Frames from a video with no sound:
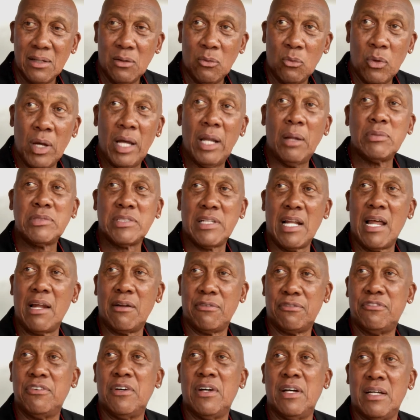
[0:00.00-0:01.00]
Well, it was a lot
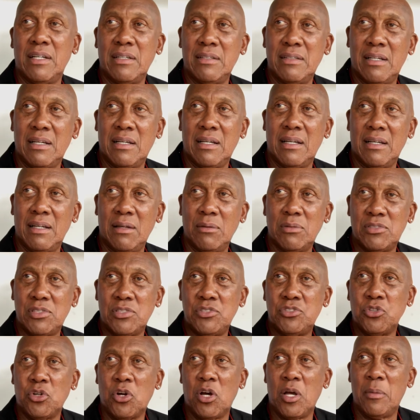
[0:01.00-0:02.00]
of fun. It was
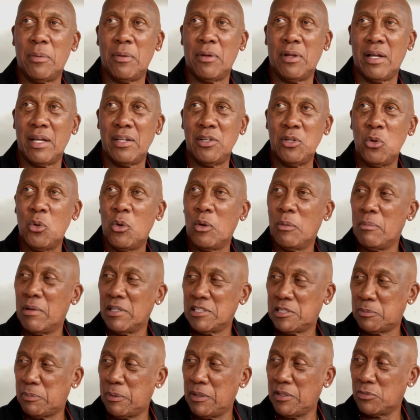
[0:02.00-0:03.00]
enjoyable. I knew what my
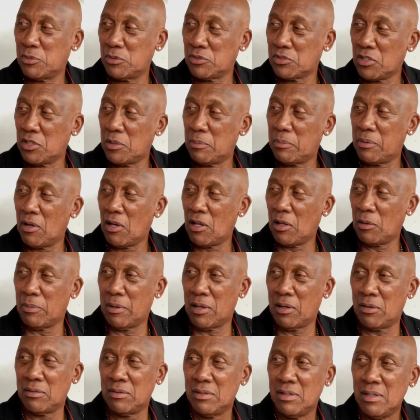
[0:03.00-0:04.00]
speech was going to be all
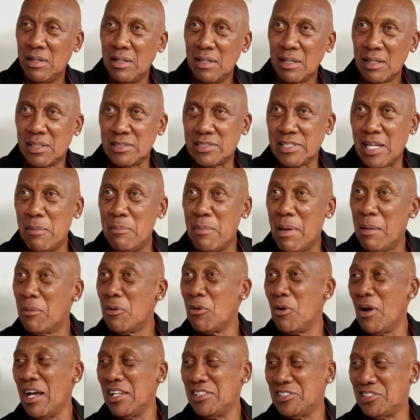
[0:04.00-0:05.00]
about because I
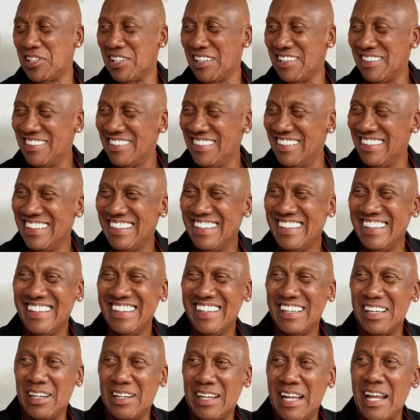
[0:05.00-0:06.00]
memorized it.
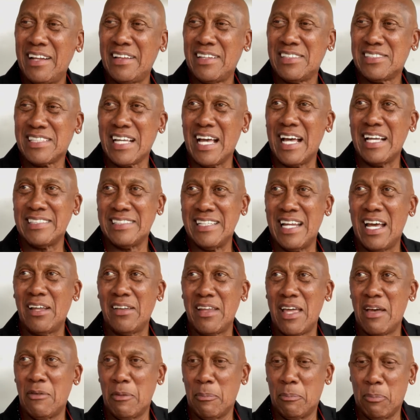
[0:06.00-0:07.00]
A lot of these guys now,
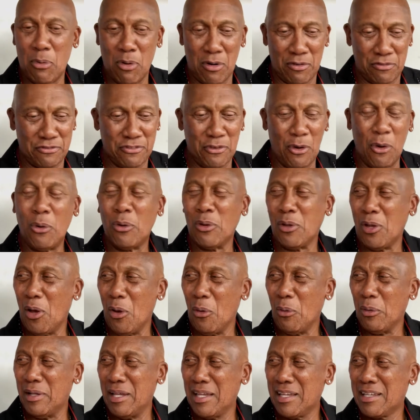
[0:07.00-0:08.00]
they have a
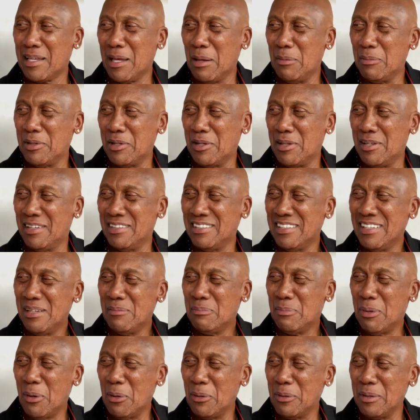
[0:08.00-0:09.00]
portfolio. When they come to the
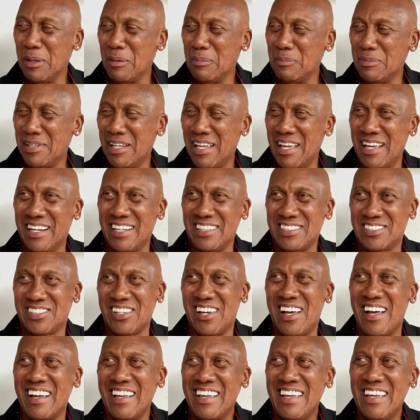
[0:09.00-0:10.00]
podium, they had a
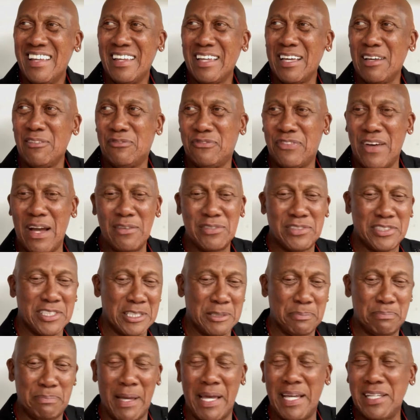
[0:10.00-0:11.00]
talk. They have
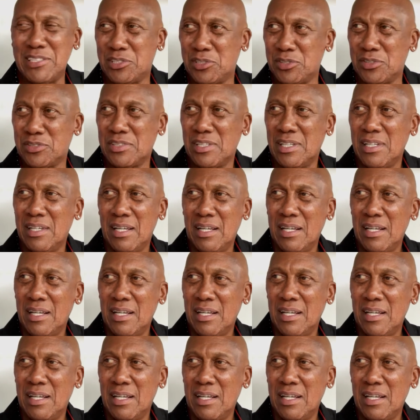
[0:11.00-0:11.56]
5-6 pages.